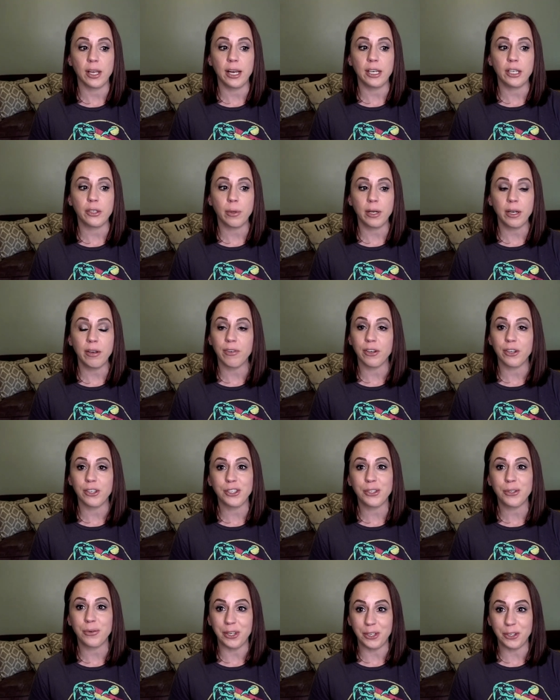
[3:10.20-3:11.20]

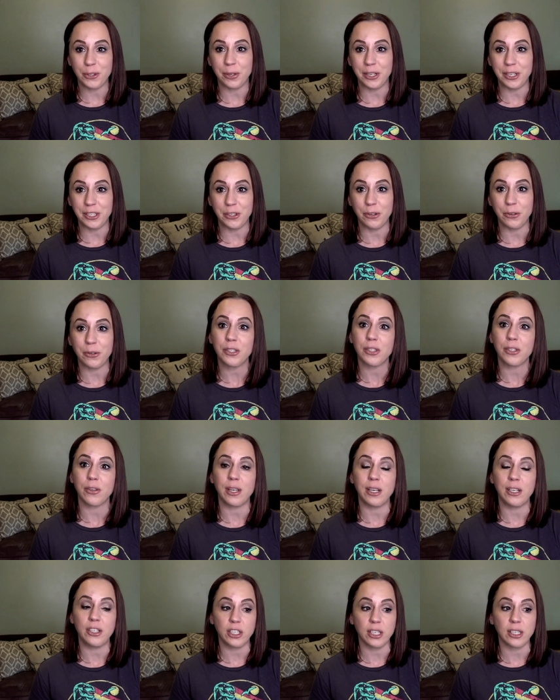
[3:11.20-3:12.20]
twenty-first, twenty twenty-two. So
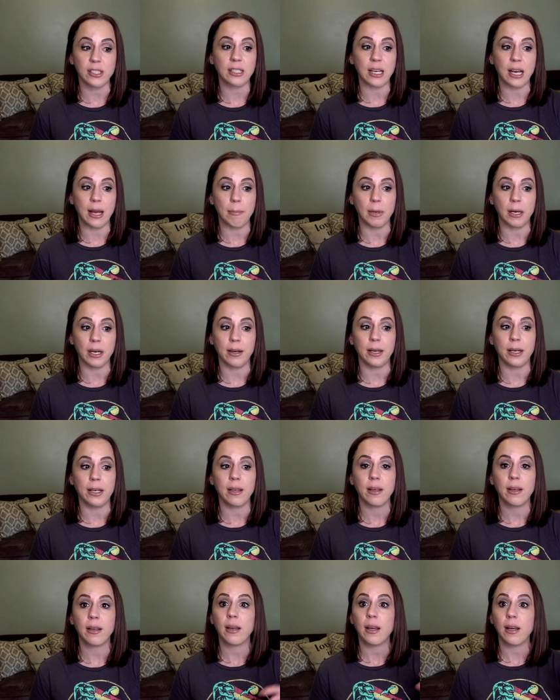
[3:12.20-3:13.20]
they just got married
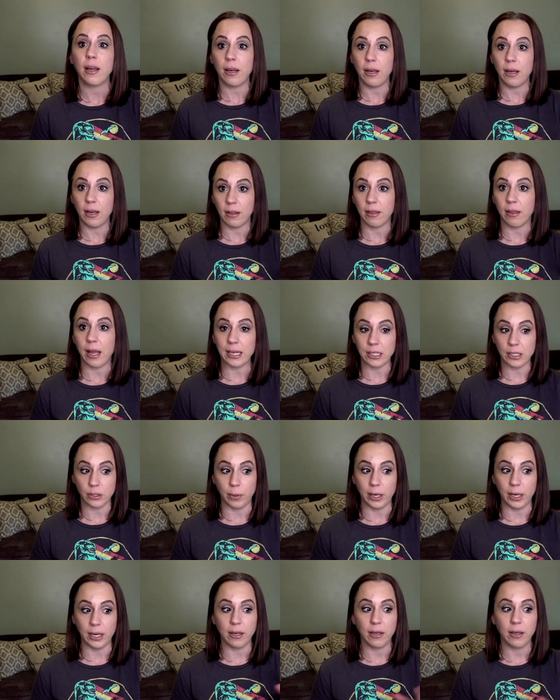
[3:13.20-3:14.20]
last
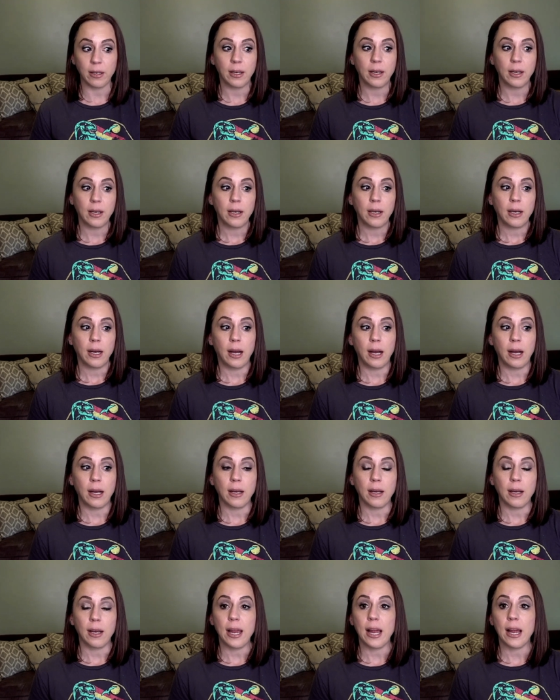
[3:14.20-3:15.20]
week.
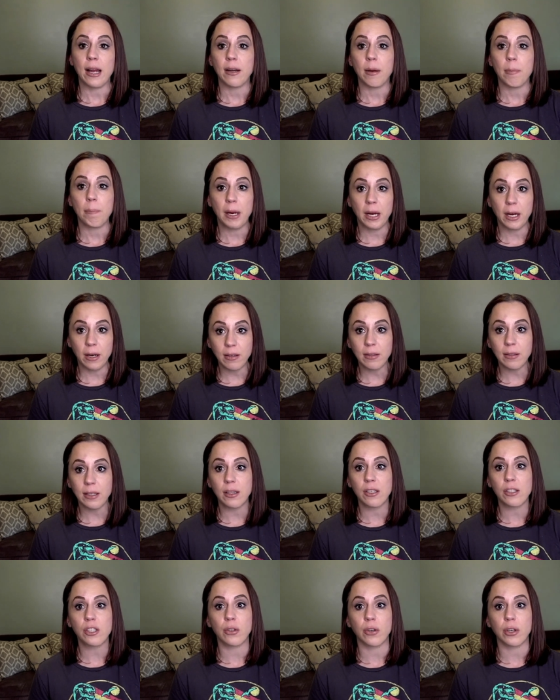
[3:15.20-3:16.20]
Uh, and apparently
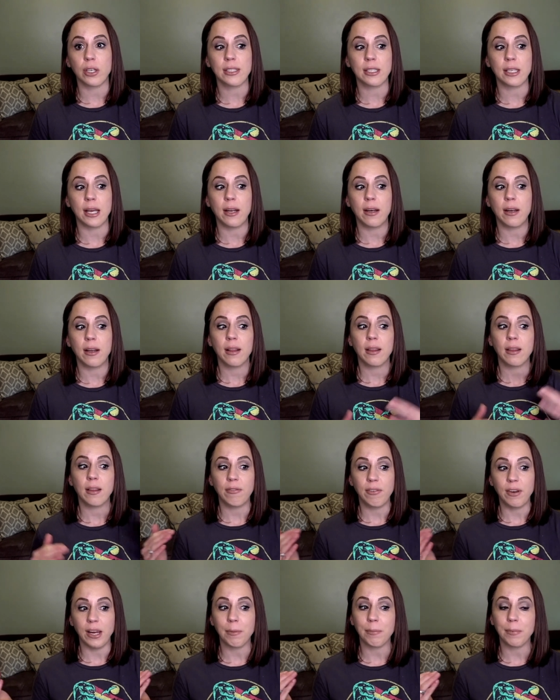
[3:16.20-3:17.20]
the source said the
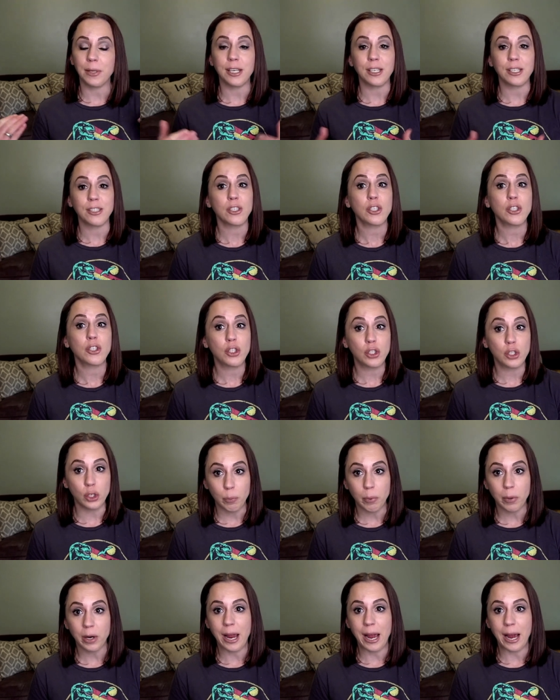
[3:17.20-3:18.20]
family is
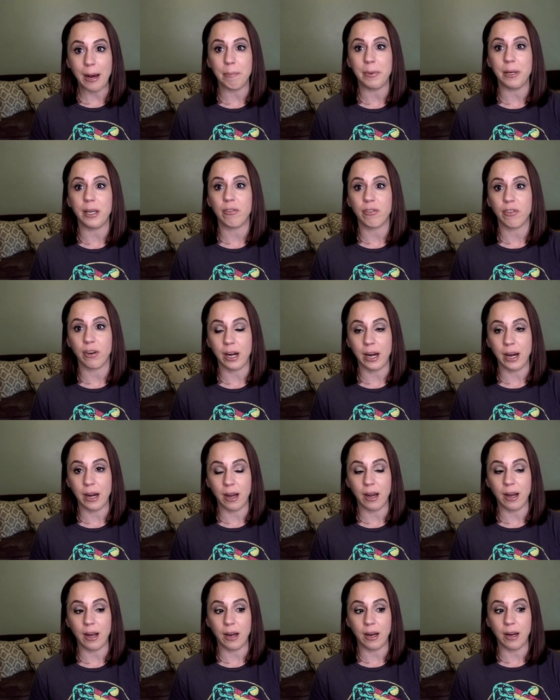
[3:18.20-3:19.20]
super happy for
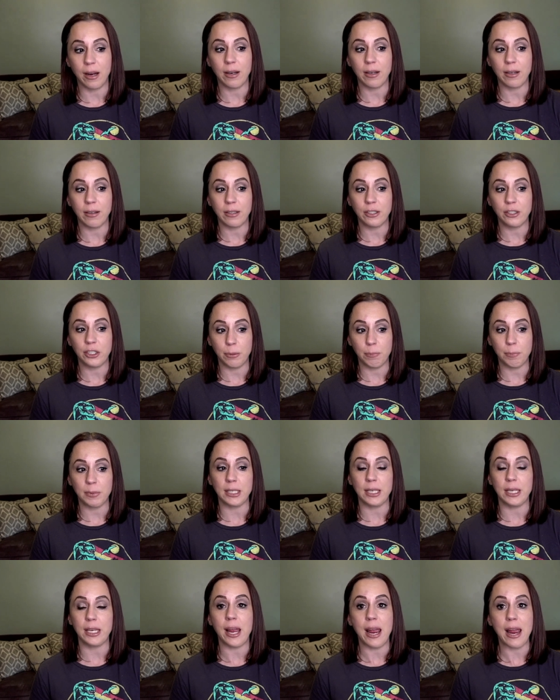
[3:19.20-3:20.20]
uh,
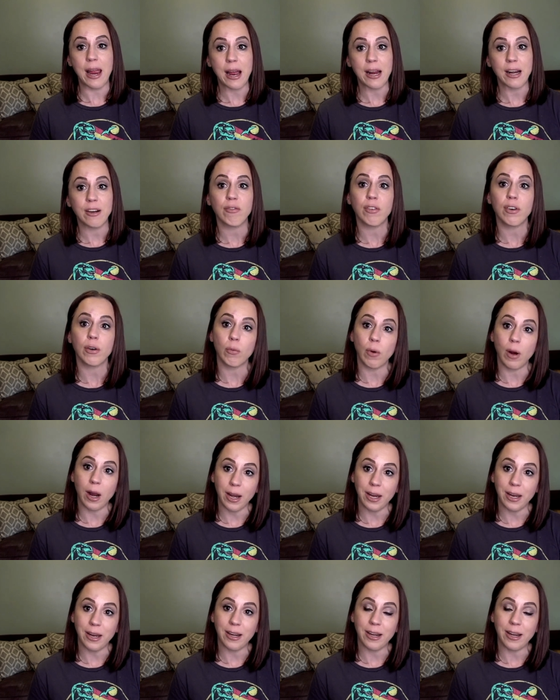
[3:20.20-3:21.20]
Gypsy and for
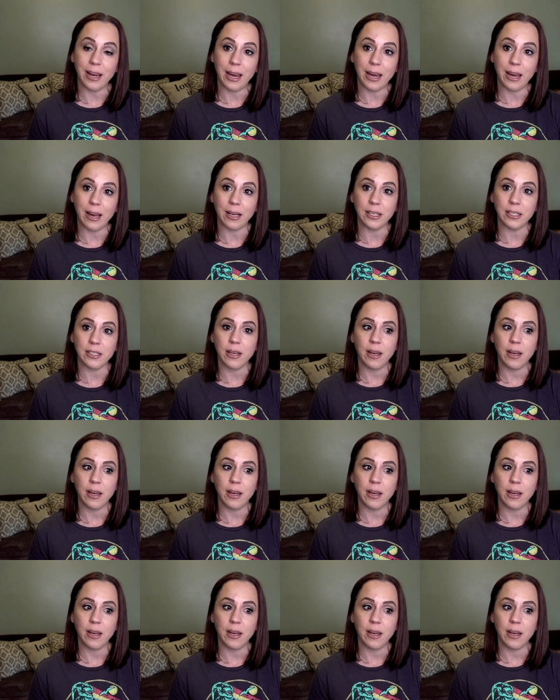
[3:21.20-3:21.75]
Ryan, and